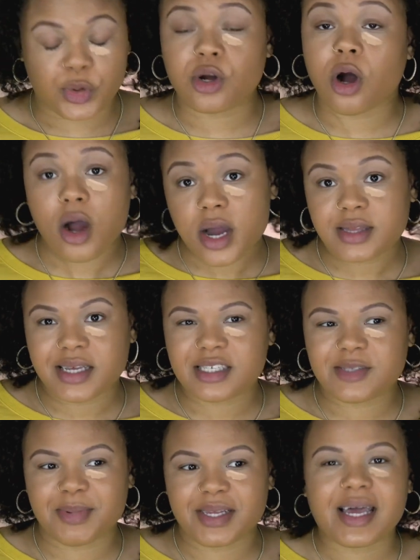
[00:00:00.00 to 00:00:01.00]
regardless,
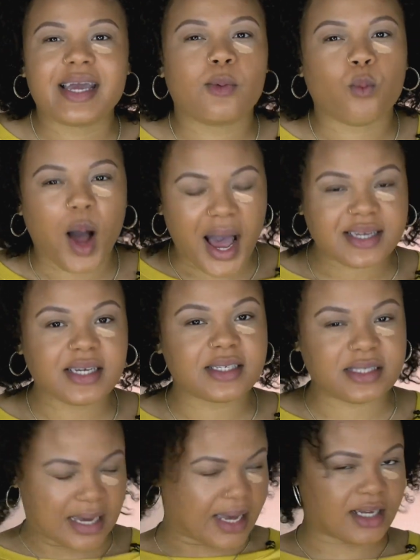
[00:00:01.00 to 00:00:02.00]
but like, why did
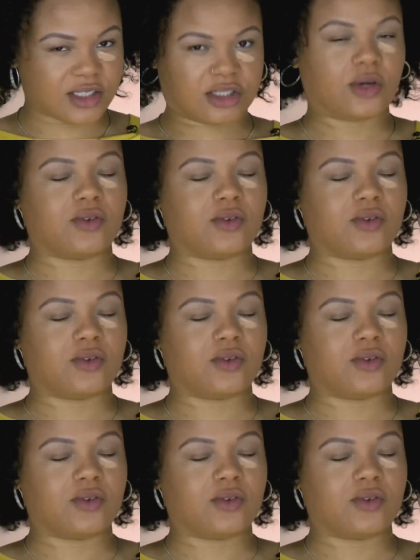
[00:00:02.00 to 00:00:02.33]
it take so